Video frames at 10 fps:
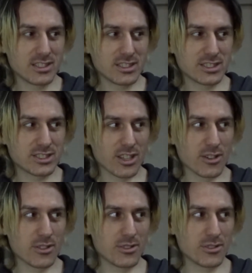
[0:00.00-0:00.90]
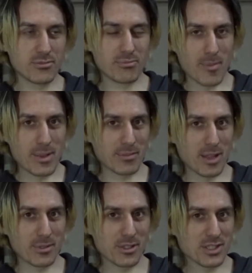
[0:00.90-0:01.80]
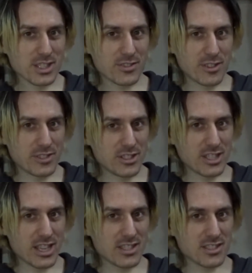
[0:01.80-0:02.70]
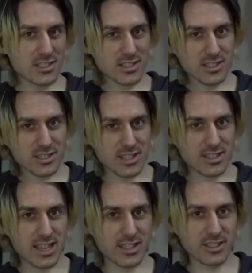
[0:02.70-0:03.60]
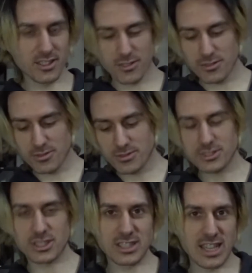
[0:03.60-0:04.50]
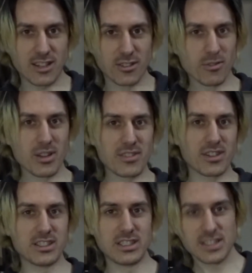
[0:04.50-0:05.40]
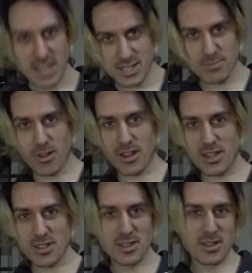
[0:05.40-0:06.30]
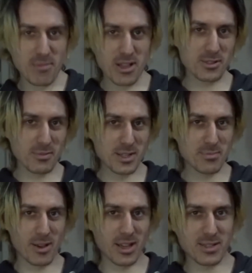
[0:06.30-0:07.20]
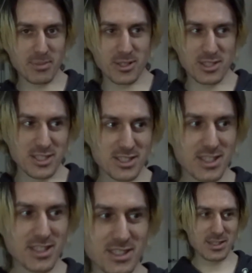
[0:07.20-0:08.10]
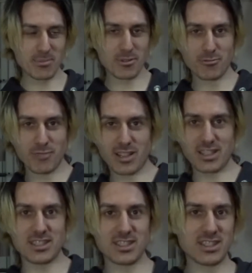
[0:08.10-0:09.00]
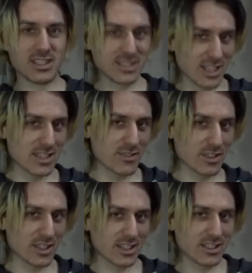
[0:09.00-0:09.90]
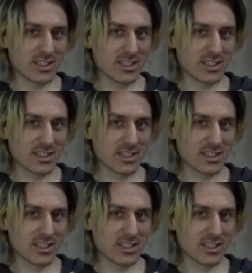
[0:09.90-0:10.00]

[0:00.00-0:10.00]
So my BMW 650 GS, sertao or whatever. That's my personal best bike because it's simple, rugged, does everything.